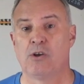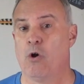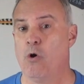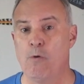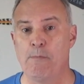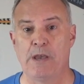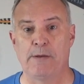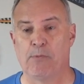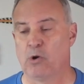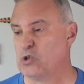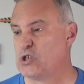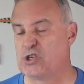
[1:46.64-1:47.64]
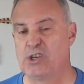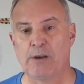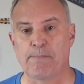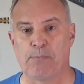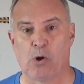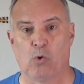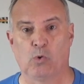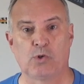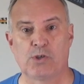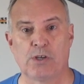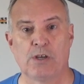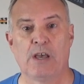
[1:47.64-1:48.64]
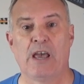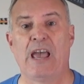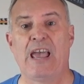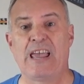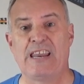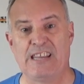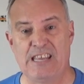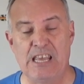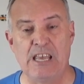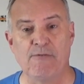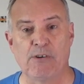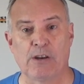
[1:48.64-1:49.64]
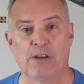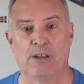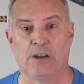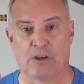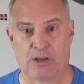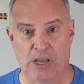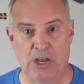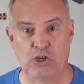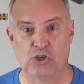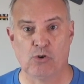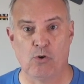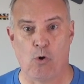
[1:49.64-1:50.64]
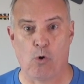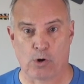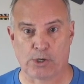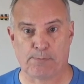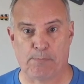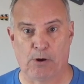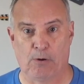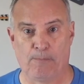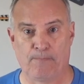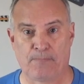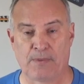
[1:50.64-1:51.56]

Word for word: homemade bows, stick bows, and even an occasional horse bow.